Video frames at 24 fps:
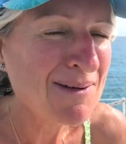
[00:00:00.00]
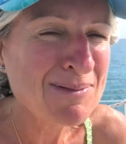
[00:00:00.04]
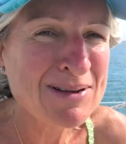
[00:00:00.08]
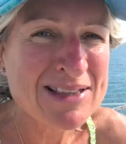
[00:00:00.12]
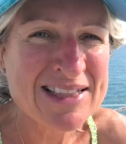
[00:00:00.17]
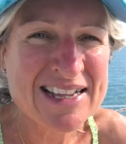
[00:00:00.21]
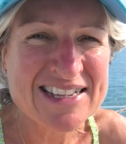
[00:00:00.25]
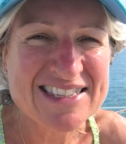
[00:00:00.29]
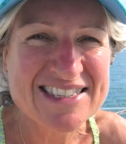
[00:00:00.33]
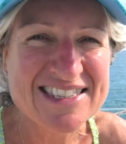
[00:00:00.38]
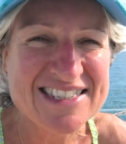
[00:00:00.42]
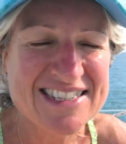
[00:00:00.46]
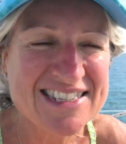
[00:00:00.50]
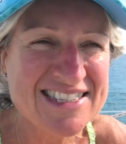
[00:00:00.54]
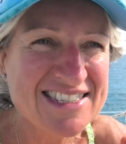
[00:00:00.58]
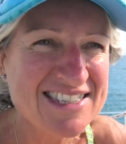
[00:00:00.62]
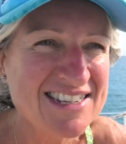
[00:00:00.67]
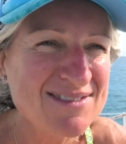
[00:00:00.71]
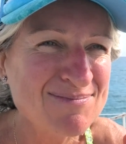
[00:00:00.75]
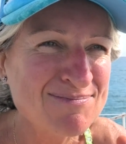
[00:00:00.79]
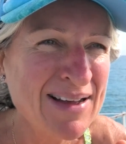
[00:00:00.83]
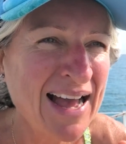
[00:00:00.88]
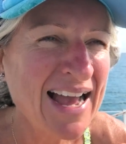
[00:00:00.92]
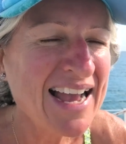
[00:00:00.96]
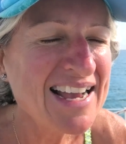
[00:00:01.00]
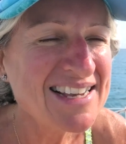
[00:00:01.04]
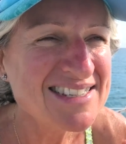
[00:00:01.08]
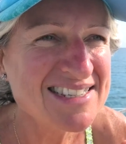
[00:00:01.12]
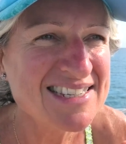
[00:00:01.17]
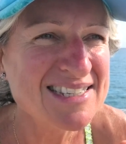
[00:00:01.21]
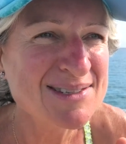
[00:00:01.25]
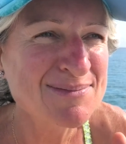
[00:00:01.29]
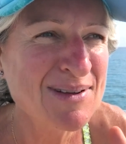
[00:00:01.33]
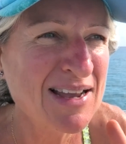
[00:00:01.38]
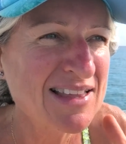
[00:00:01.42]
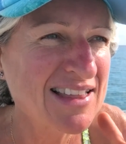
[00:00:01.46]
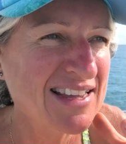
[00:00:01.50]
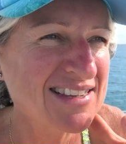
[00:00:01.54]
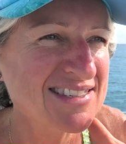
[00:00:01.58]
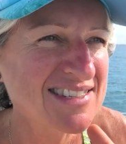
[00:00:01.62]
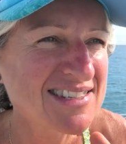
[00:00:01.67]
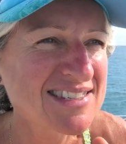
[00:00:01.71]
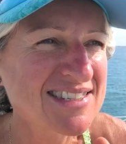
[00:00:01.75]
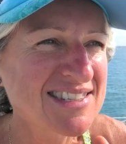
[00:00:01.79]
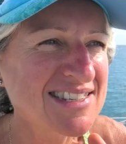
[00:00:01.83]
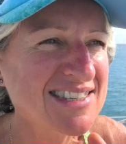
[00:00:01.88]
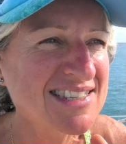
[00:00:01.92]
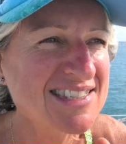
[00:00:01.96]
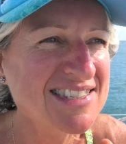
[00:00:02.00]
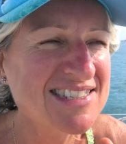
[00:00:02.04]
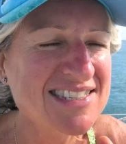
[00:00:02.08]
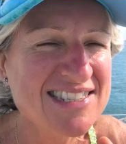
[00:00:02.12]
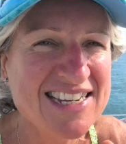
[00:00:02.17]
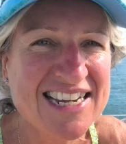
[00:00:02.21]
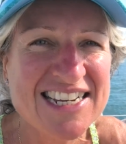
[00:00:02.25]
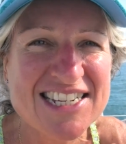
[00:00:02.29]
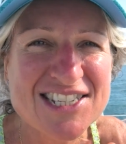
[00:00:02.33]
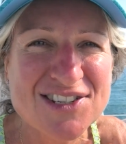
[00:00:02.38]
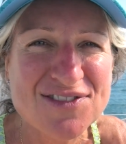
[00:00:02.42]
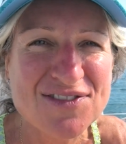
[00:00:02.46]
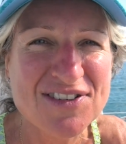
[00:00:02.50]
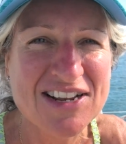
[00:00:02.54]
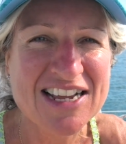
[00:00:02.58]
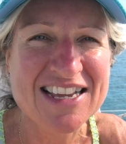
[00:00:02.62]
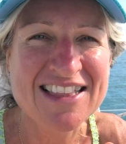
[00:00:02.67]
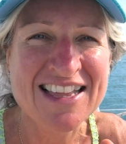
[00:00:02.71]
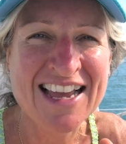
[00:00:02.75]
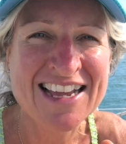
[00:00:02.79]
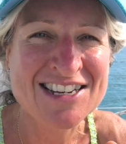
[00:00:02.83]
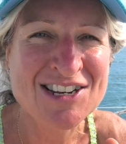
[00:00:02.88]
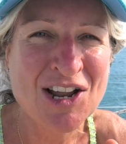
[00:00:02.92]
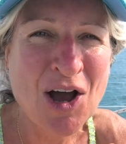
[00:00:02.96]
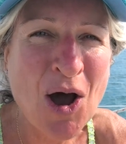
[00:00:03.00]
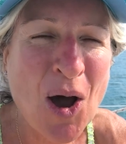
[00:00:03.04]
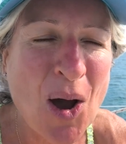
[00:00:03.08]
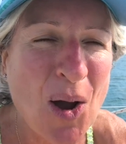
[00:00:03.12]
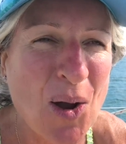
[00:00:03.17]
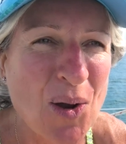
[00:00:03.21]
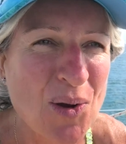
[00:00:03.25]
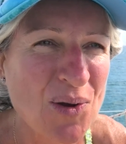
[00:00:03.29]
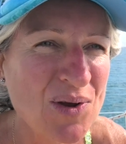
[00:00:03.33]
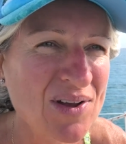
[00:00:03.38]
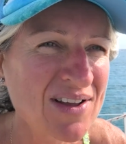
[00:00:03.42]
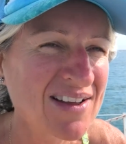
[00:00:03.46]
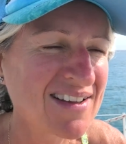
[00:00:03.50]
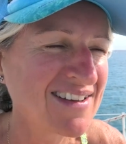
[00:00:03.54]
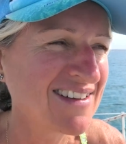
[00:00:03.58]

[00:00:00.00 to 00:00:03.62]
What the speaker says: I mean, it just amazes me that just instinctively they know